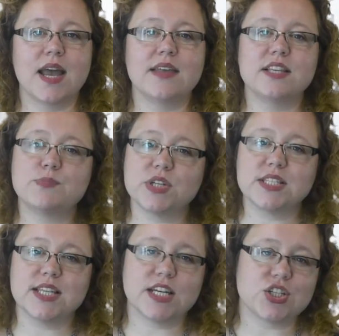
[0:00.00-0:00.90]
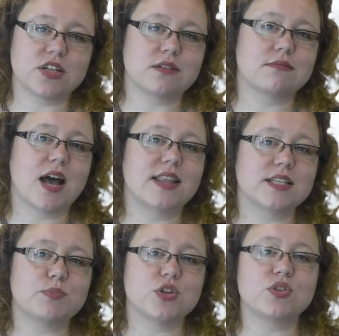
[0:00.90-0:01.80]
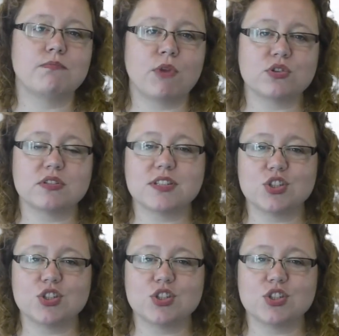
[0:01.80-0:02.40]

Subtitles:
In this presentation, I'll explore some models